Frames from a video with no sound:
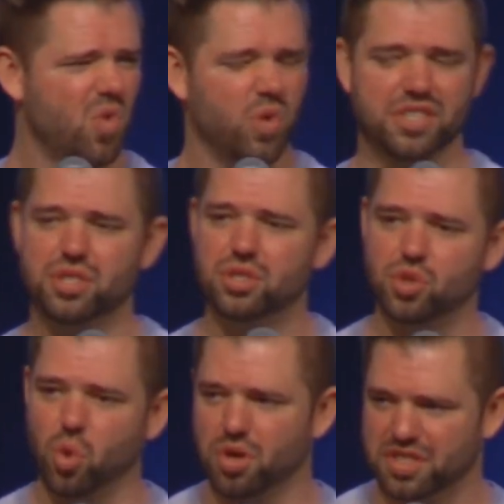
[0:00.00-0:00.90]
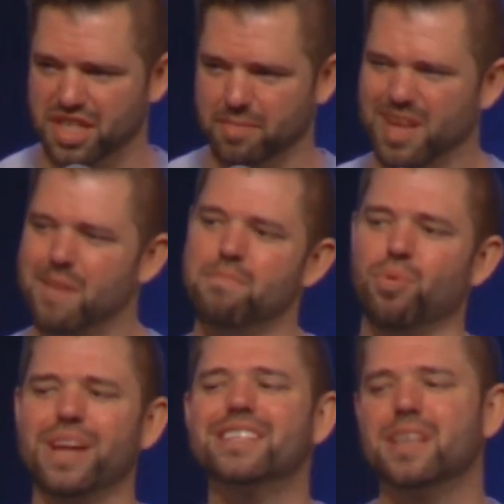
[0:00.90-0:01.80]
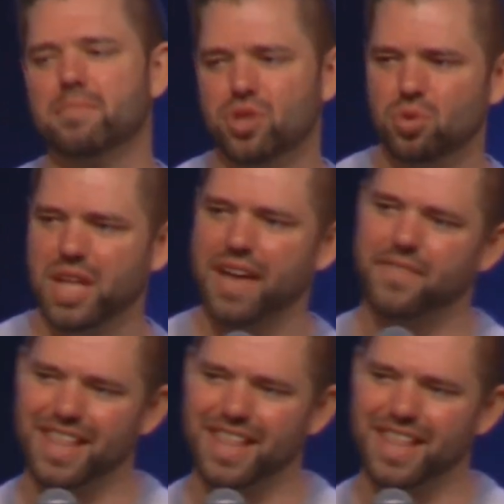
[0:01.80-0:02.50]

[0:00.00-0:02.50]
restores him, brings him new life,